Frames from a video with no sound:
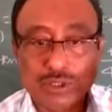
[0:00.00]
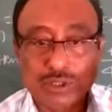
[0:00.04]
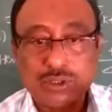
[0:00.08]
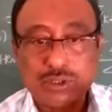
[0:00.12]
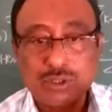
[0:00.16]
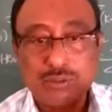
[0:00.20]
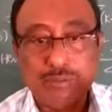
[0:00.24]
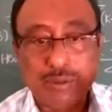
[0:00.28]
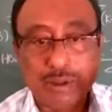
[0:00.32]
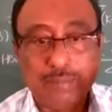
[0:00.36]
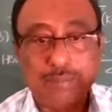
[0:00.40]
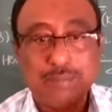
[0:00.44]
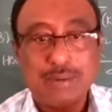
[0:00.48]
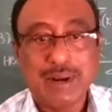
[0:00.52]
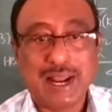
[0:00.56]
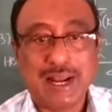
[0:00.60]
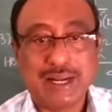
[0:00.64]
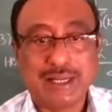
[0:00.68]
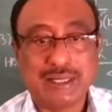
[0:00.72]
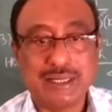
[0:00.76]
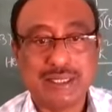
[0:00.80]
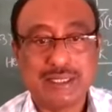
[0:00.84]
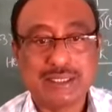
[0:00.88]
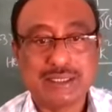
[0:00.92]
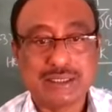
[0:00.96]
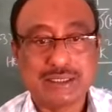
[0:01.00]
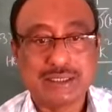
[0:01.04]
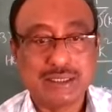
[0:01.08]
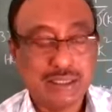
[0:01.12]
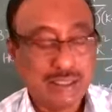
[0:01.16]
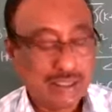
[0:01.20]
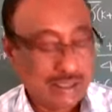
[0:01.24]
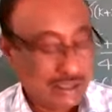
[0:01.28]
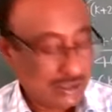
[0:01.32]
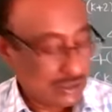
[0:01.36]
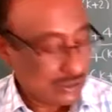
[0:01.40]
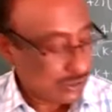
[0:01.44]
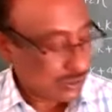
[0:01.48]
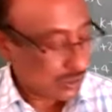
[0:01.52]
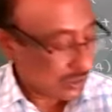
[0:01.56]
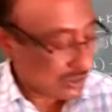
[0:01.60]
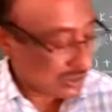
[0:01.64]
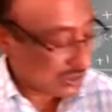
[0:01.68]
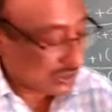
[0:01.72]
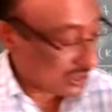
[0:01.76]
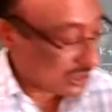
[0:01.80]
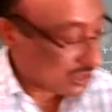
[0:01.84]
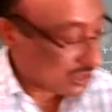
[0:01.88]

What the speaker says: You should be practice. So